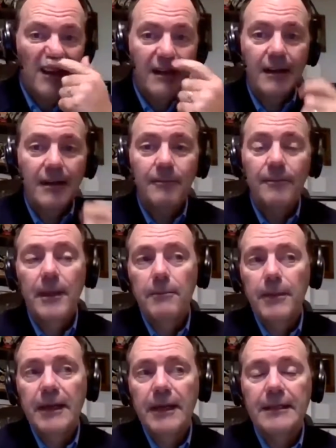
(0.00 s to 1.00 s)
Um,
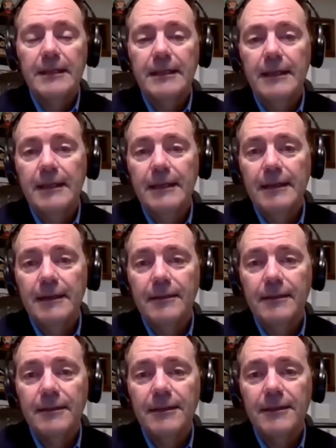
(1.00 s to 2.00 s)
but
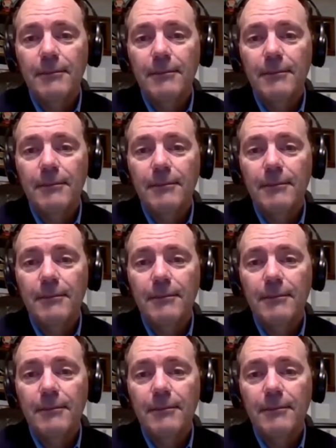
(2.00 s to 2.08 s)
uh,